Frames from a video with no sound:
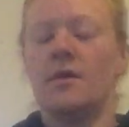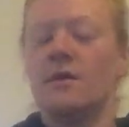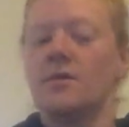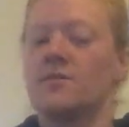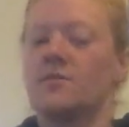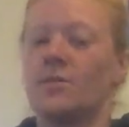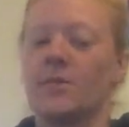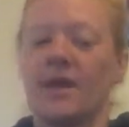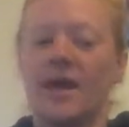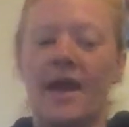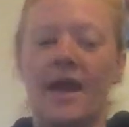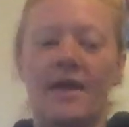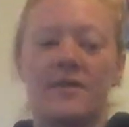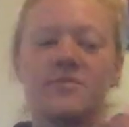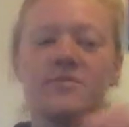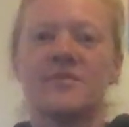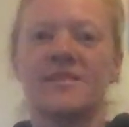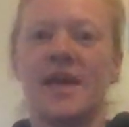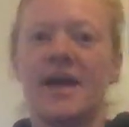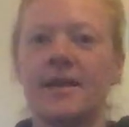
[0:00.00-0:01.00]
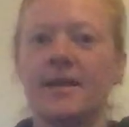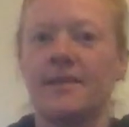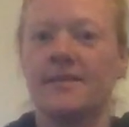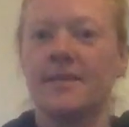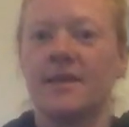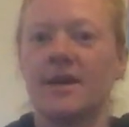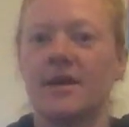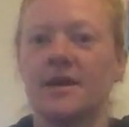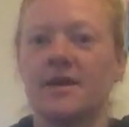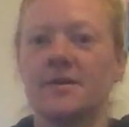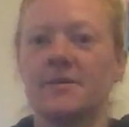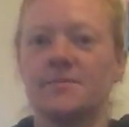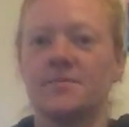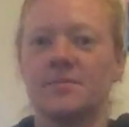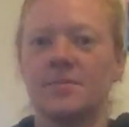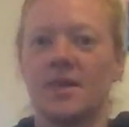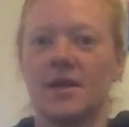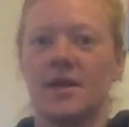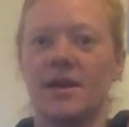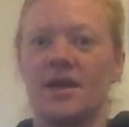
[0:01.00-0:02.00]
So we have 10 in there
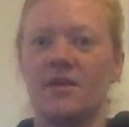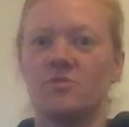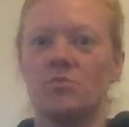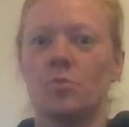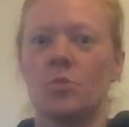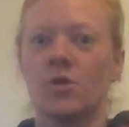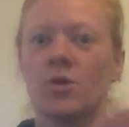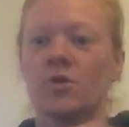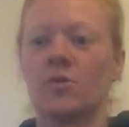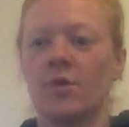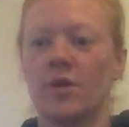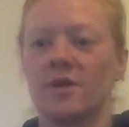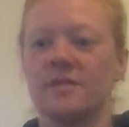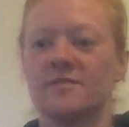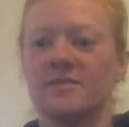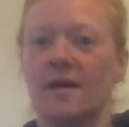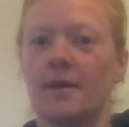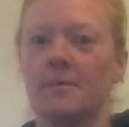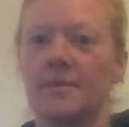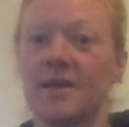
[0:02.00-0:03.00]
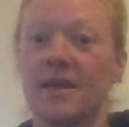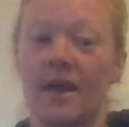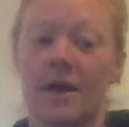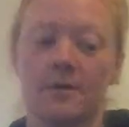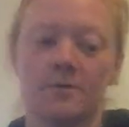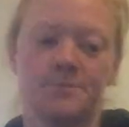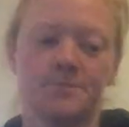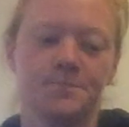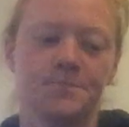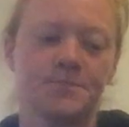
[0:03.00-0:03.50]
and I have more coins. Help me count.